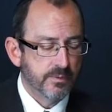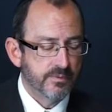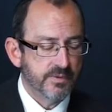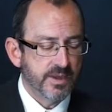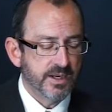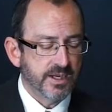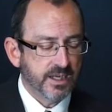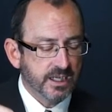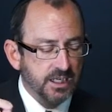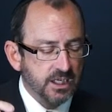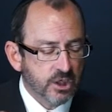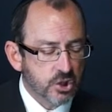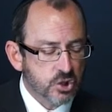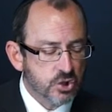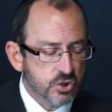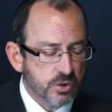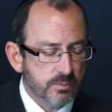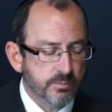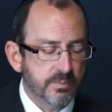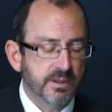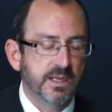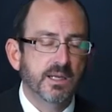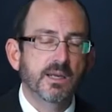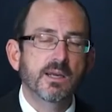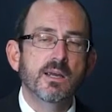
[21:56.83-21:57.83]
that he
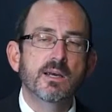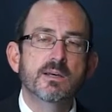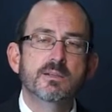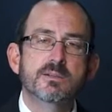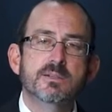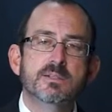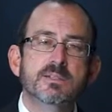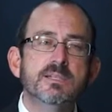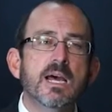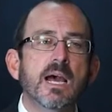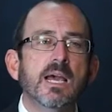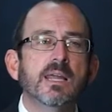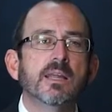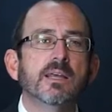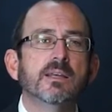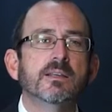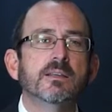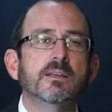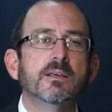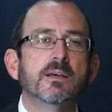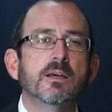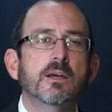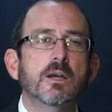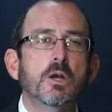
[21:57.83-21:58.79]
should be silent.